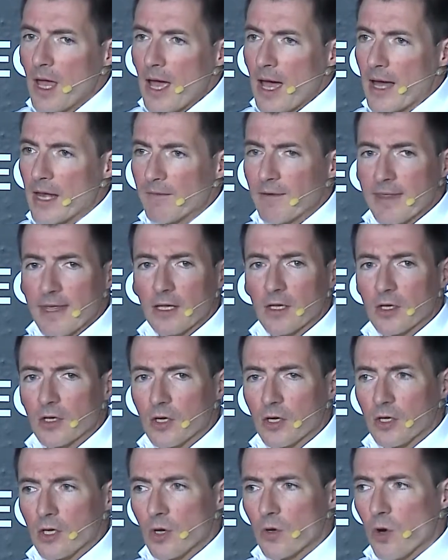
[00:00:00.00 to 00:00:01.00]
And if I then look
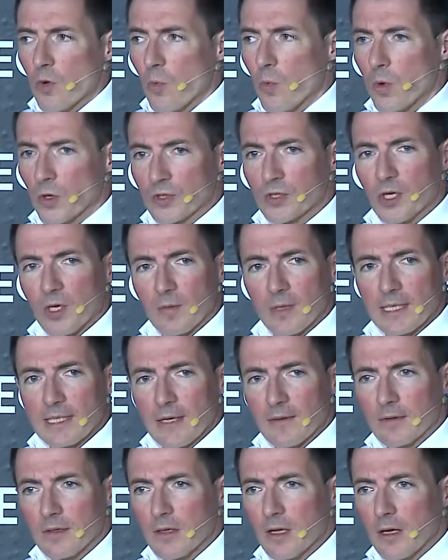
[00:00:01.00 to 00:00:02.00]
at what's coming
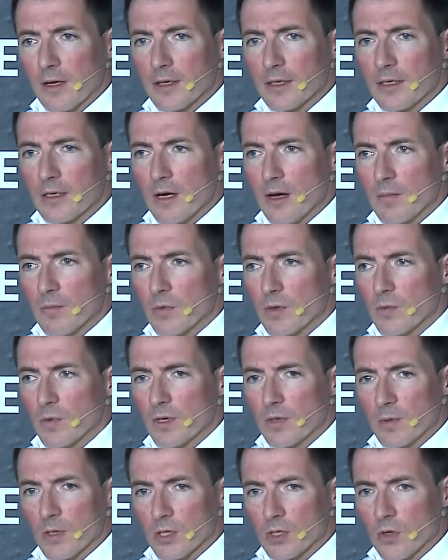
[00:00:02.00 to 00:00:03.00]
down the line
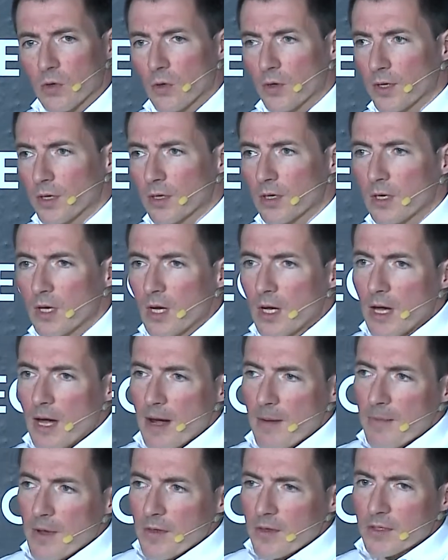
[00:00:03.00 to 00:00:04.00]
with Corda,
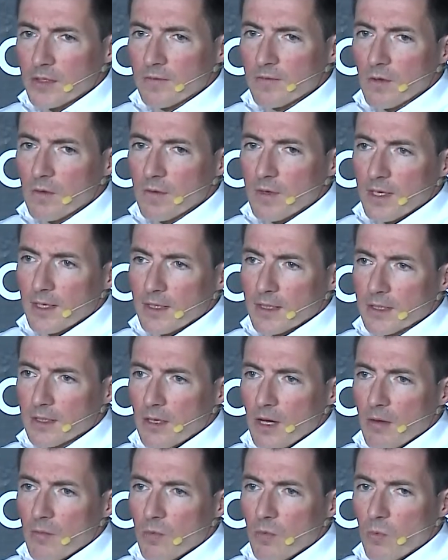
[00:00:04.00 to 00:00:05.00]
there's a few things.
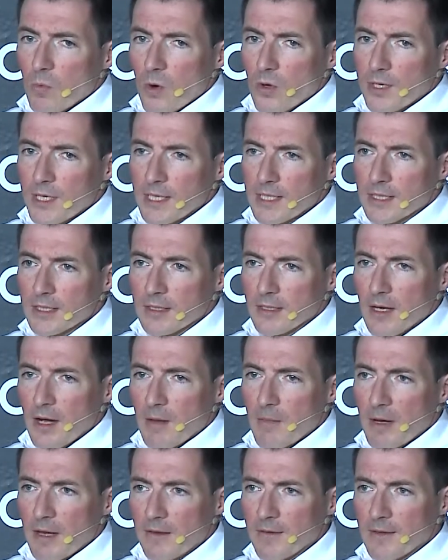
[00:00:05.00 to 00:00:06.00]
One is,
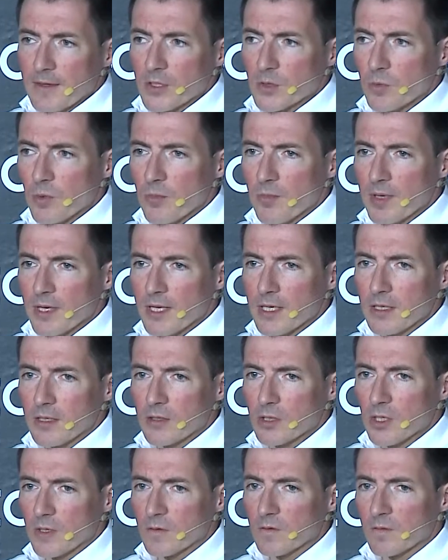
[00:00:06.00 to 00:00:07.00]
and I think this will be
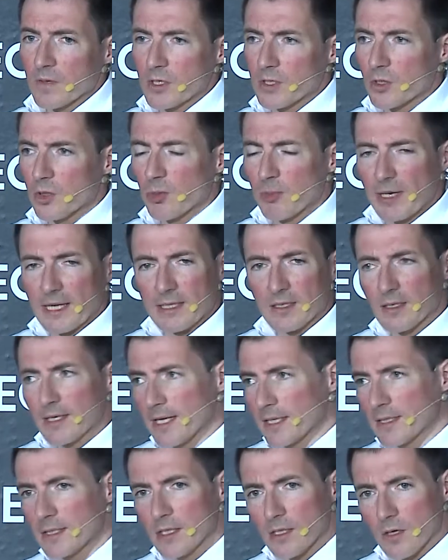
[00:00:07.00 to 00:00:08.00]
transformational back to the
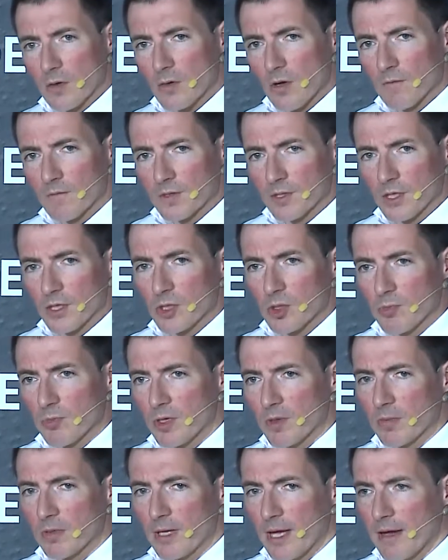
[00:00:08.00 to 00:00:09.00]
STO conversation
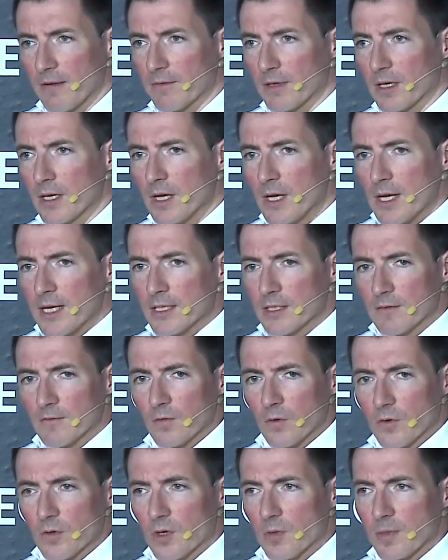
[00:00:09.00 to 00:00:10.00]
people are having, is the
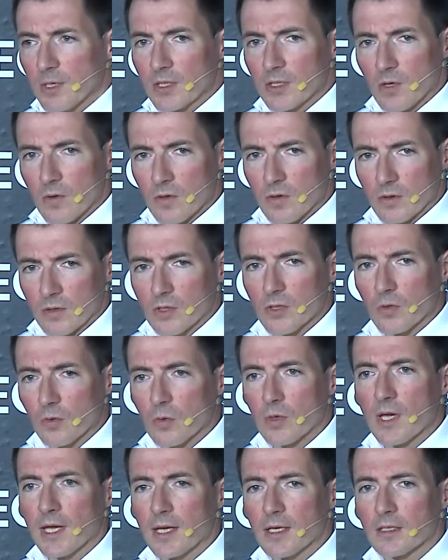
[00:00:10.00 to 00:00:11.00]
forthcoming tokens
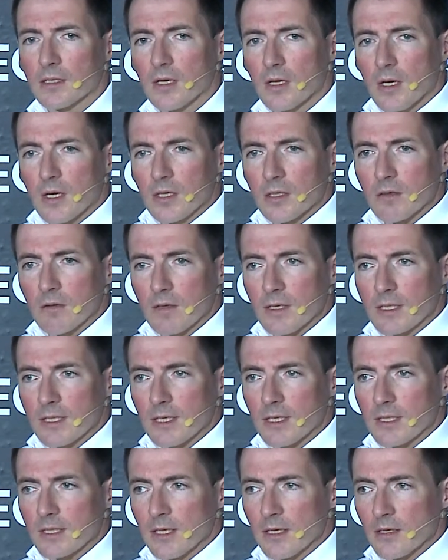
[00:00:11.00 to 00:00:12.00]
toolkit. So this
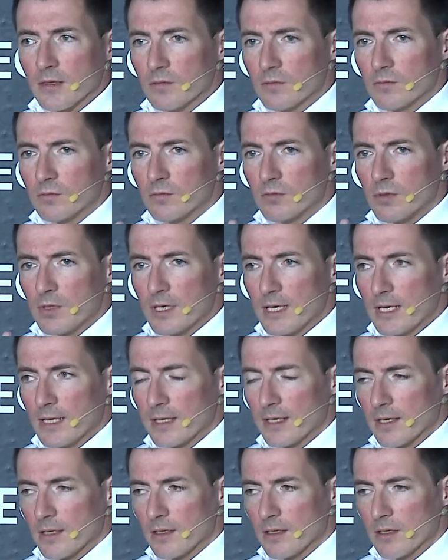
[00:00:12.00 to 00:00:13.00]
is a
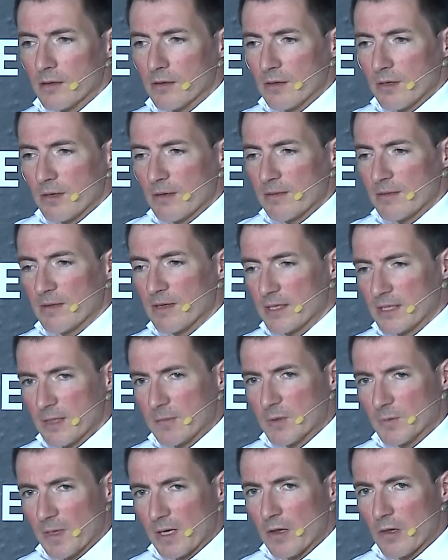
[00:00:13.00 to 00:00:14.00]
really, the team
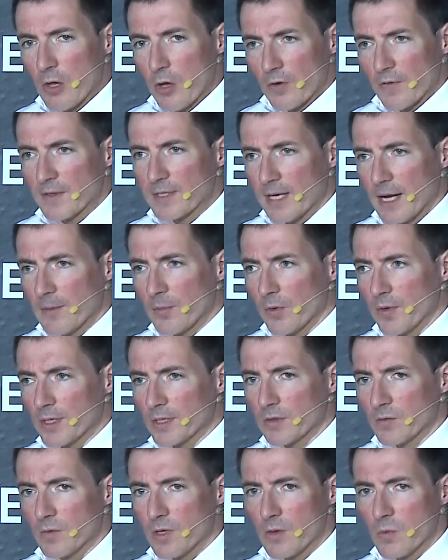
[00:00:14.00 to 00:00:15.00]
spent a lot of time on this,
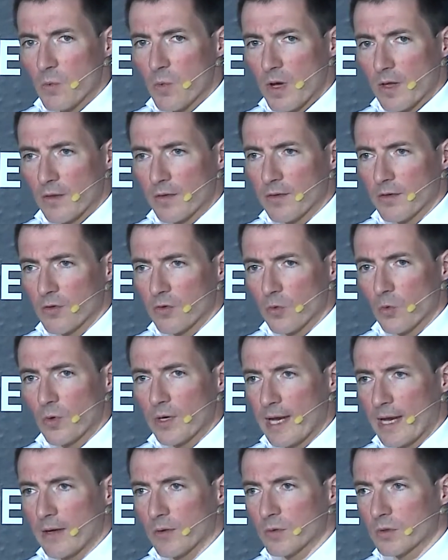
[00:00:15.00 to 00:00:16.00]
a really well thought
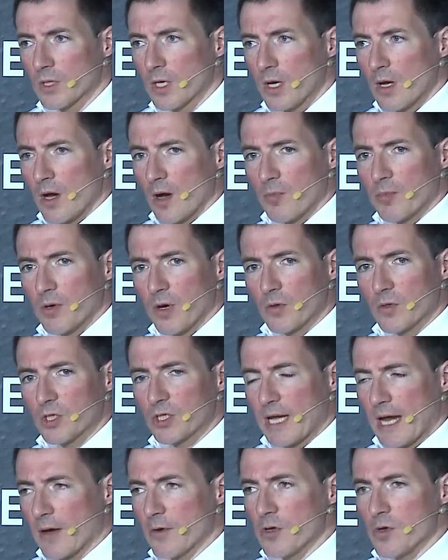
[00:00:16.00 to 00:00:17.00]
out approach to
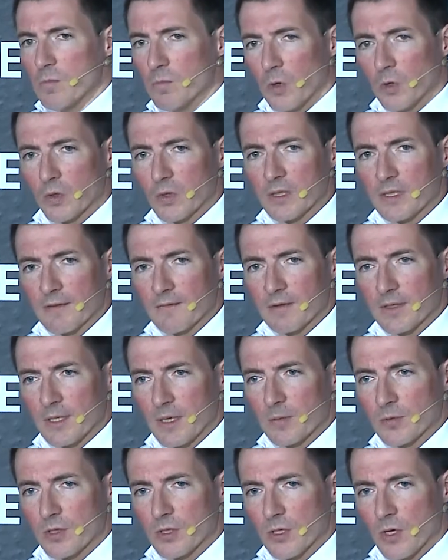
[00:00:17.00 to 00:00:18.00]
how you model different
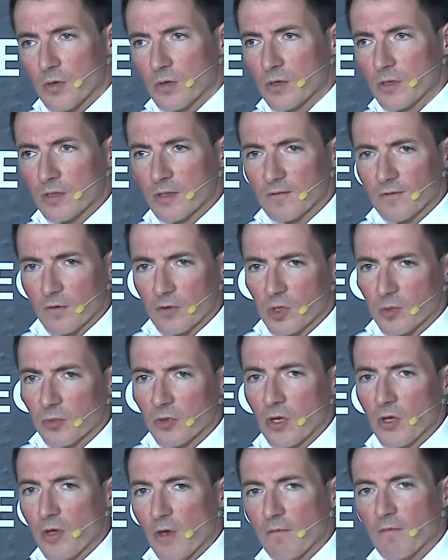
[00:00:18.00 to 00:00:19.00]
types of tokens, fungible
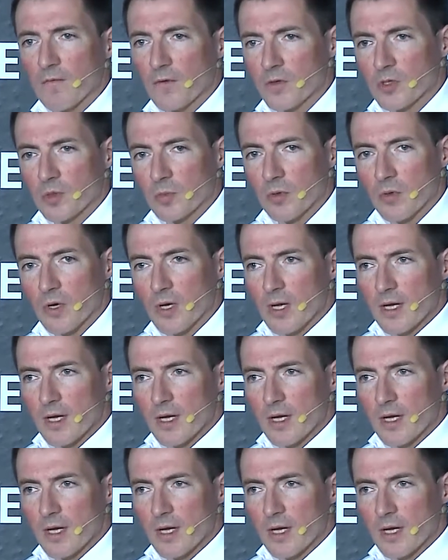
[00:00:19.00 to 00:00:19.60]
and non-fungible.